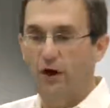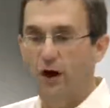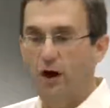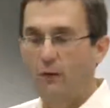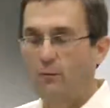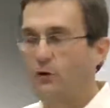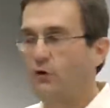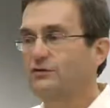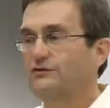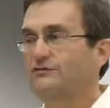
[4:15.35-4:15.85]

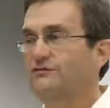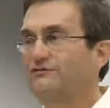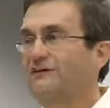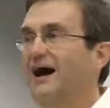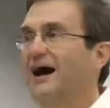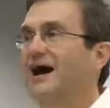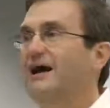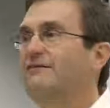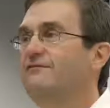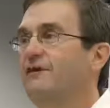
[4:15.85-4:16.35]
almost
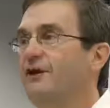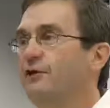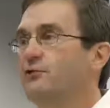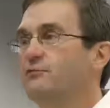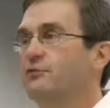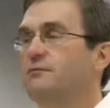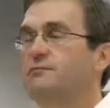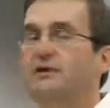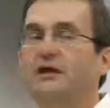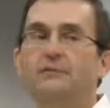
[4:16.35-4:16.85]

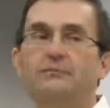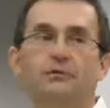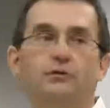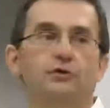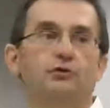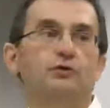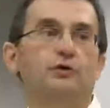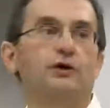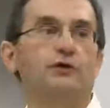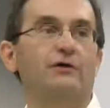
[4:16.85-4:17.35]
500
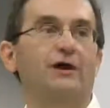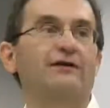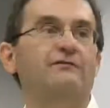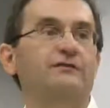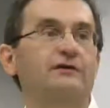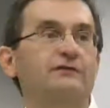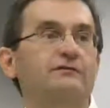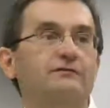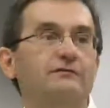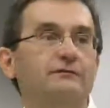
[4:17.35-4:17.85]
people doing
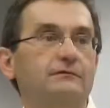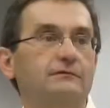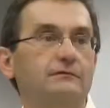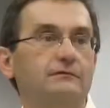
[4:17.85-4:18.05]
graphics.